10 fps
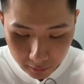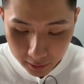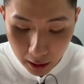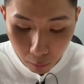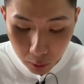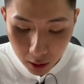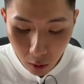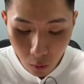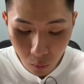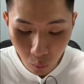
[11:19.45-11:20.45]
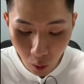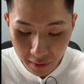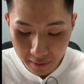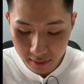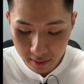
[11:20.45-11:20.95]
Now we know
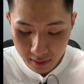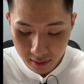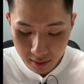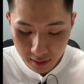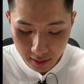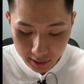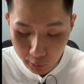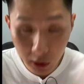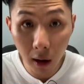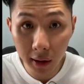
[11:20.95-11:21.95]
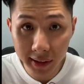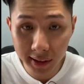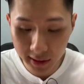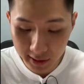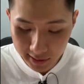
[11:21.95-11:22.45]
what the spring
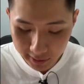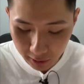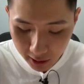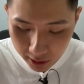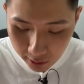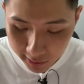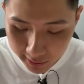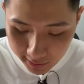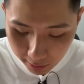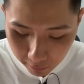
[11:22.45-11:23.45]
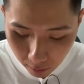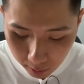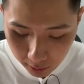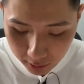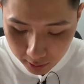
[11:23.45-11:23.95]
constant is. We can use the same
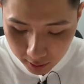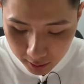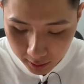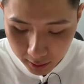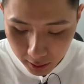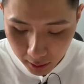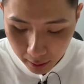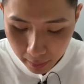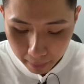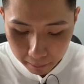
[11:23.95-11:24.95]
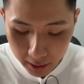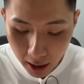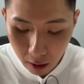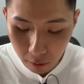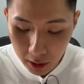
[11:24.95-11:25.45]
formula, but
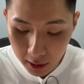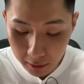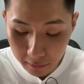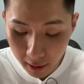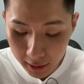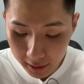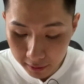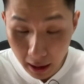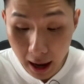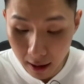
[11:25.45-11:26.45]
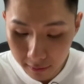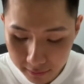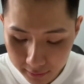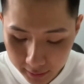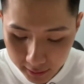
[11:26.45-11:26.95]
now we need to find F.
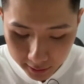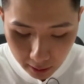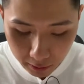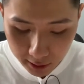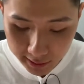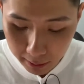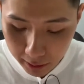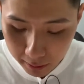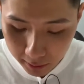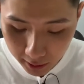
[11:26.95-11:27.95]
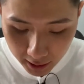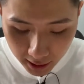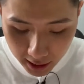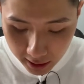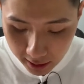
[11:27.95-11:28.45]
So I'm going to sub in the
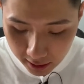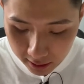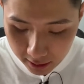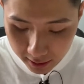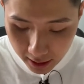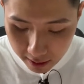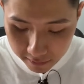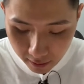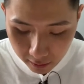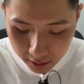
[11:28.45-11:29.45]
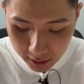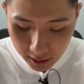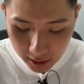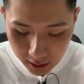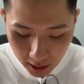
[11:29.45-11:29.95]
K that I found
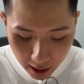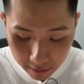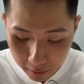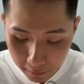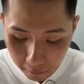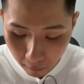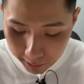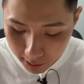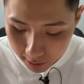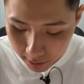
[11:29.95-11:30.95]
into the formula.